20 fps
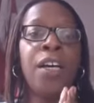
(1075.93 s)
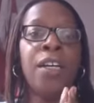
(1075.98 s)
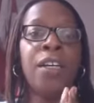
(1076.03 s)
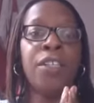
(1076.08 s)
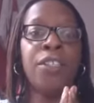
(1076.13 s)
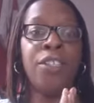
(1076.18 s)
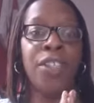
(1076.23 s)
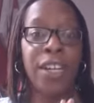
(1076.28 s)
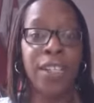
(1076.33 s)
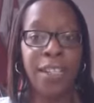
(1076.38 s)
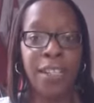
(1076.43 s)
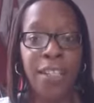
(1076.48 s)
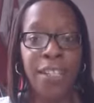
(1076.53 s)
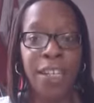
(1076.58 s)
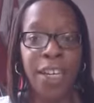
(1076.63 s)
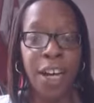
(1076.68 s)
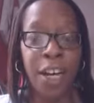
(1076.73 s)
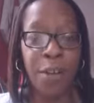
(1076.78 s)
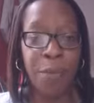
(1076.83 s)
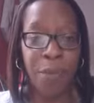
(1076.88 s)
just to
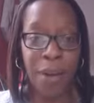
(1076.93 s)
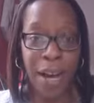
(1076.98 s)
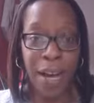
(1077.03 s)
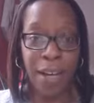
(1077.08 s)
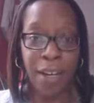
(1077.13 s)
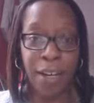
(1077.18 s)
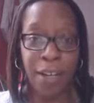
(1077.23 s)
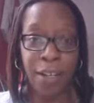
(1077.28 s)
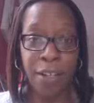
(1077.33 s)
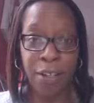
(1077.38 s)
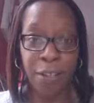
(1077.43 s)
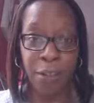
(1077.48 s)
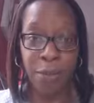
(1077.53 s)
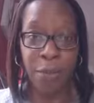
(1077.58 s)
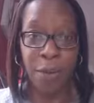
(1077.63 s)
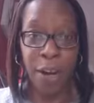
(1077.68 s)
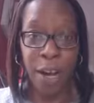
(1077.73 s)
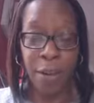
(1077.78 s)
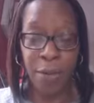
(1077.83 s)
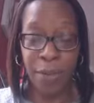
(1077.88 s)
go back to
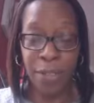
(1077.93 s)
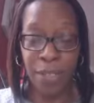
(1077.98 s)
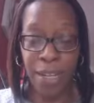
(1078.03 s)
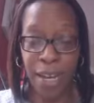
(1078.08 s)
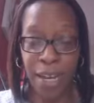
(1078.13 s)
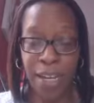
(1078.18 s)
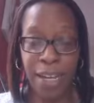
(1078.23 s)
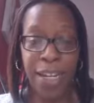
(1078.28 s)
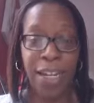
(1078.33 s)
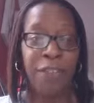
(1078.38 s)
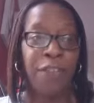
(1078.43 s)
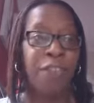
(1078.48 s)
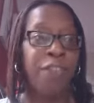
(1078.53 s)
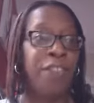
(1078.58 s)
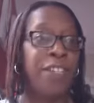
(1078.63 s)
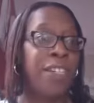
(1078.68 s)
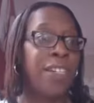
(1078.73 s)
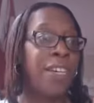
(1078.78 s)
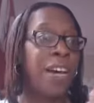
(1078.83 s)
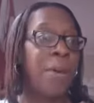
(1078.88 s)
what I was saying, and if you're
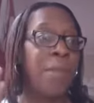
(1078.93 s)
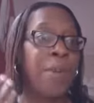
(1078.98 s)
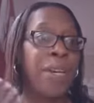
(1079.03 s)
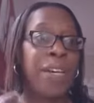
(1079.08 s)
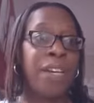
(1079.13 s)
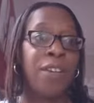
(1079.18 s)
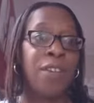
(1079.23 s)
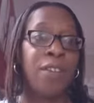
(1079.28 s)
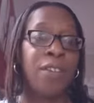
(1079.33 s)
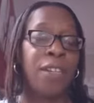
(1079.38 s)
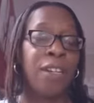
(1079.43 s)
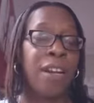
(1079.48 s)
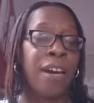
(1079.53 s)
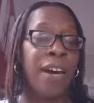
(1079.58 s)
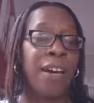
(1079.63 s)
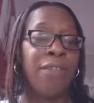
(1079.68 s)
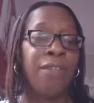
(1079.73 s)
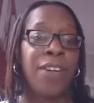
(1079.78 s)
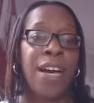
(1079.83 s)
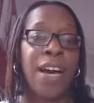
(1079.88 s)
just coming in on the
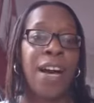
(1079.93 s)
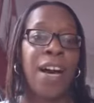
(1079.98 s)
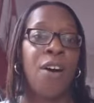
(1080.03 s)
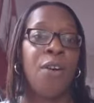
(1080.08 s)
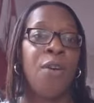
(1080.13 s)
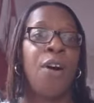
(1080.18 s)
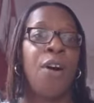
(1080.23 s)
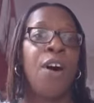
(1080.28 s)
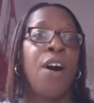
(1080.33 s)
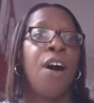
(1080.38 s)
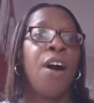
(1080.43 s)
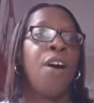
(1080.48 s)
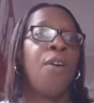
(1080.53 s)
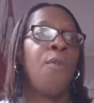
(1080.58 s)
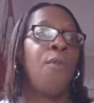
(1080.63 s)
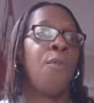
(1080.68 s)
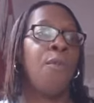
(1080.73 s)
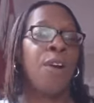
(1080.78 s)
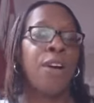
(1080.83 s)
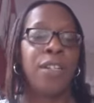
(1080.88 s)
live now,
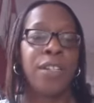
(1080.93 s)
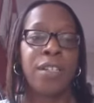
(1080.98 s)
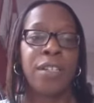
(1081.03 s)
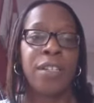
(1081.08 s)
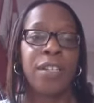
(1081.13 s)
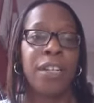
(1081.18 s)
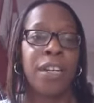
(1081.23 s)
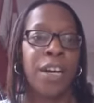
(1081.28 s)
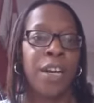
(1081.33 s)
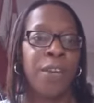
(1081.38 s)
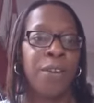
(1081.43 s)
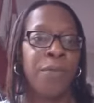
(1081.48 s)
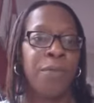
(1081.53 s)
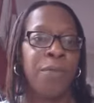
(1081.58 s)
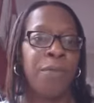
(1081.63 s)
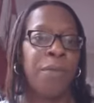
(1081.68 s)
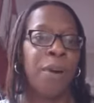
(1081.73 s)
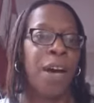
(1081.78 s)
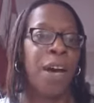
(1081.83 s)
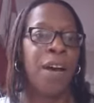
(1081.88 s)
watch, you know,
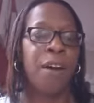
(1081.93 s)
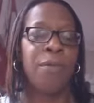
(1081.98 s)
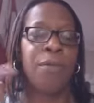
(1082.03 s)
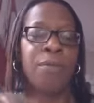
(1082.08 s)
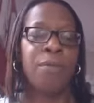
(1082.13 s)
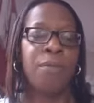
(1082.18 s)
uh,